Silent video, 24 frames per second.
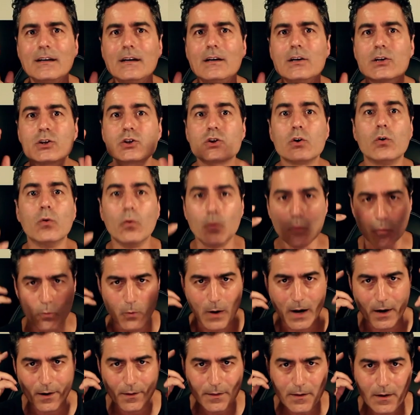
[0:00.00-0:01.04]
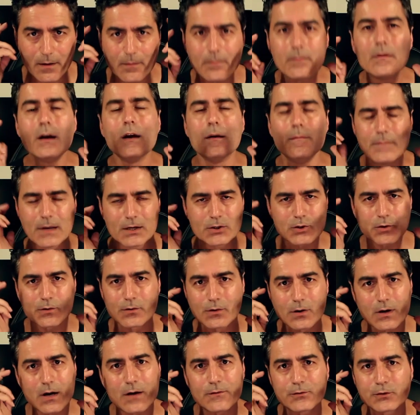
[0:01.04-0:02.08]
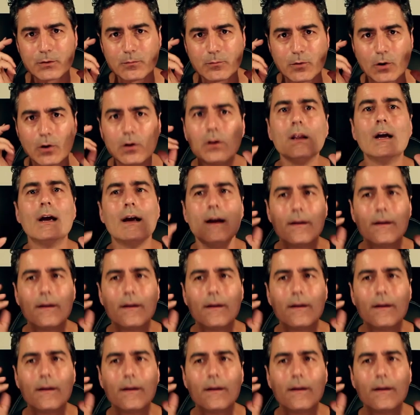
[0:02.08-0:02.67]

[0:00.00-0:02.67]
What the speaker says: So wear them, make sure they're comfortable